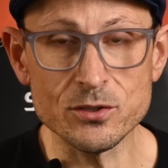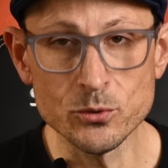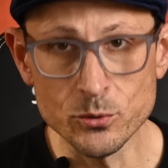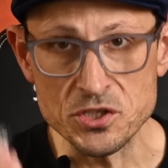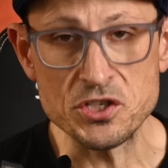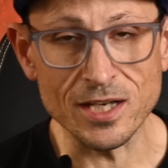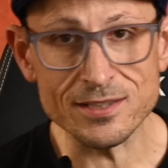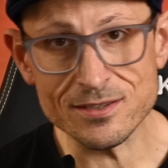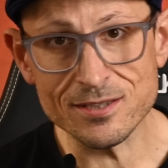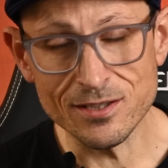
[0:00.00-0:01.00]
to
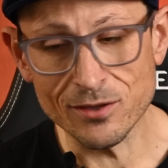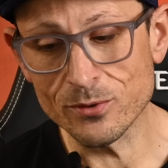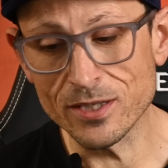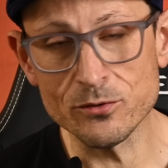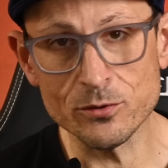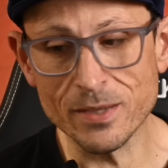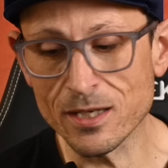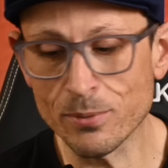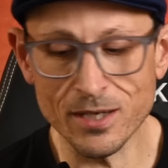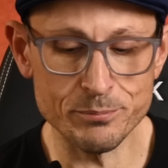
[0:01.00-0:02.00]
just the 300
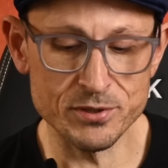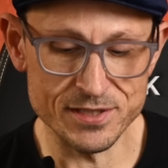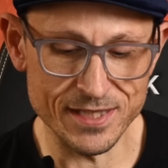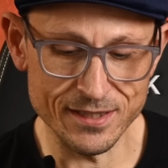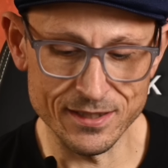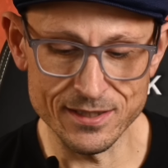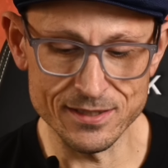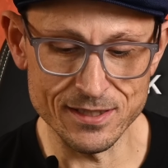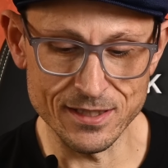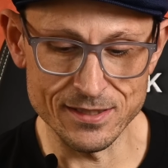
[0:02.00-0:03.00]
megabyte per second,
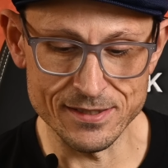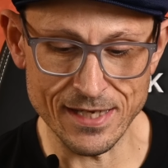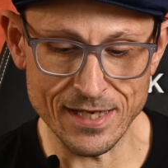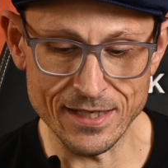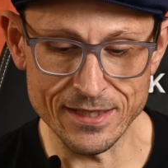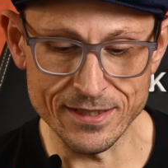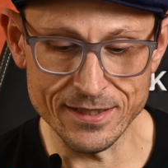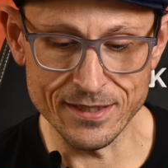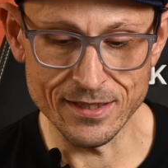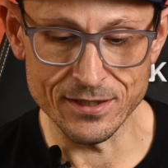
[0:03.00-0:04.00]
this is
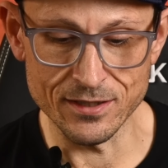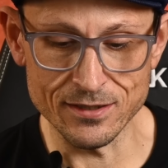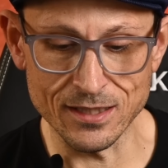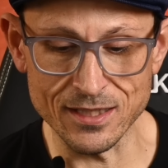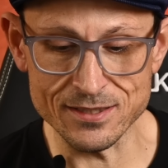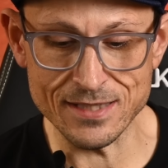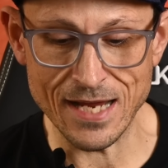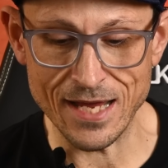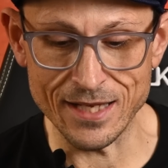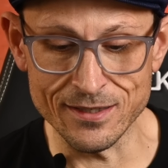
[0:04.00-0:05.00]
a class
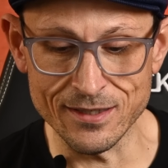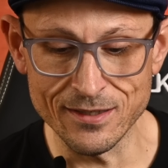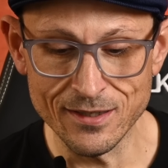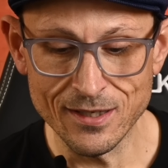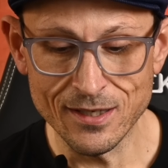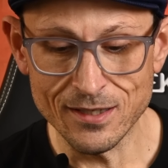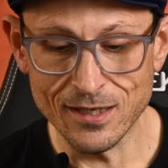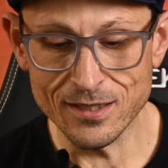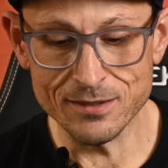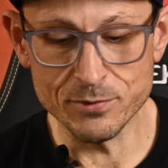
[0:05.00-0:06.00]
10
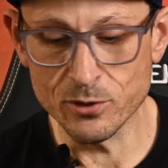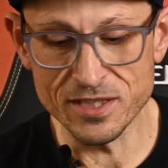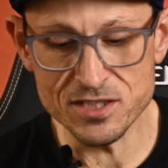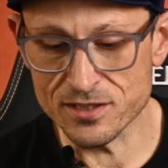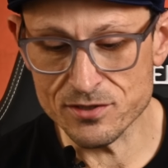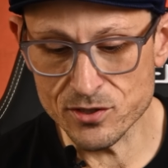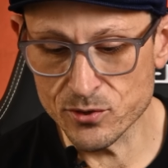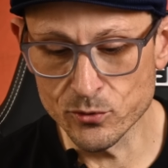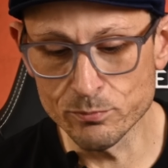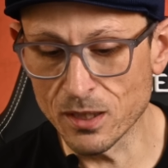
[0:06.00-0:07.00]
um,
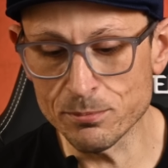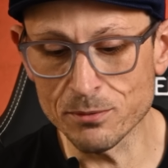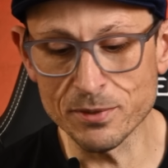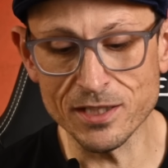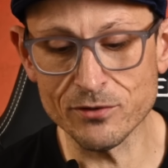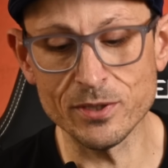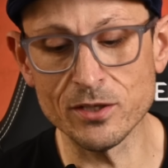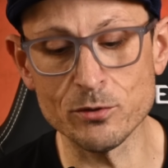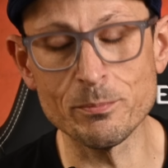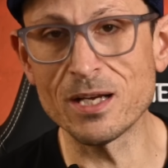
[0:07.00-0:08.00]
UHS-2, blah, blah, blah,
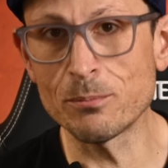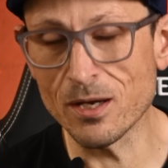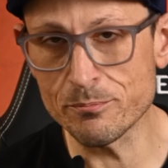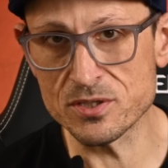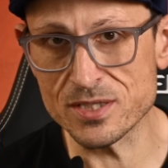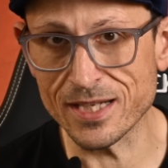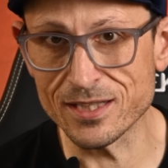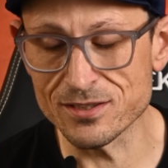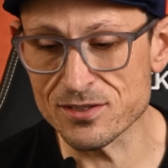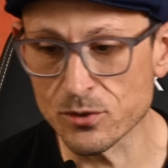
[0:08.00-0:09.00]
300 megabyte per
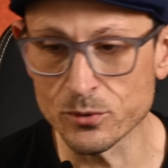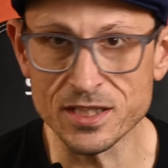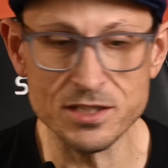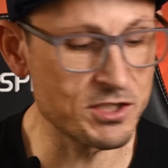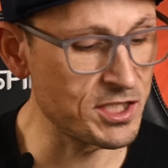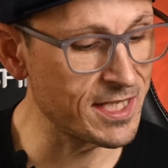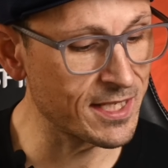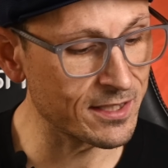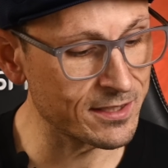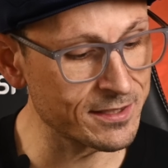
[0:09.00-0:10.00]
second Sony G
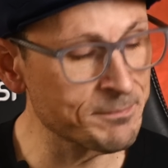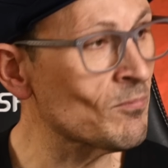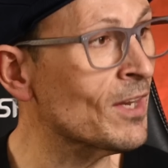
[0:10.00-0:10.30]
card.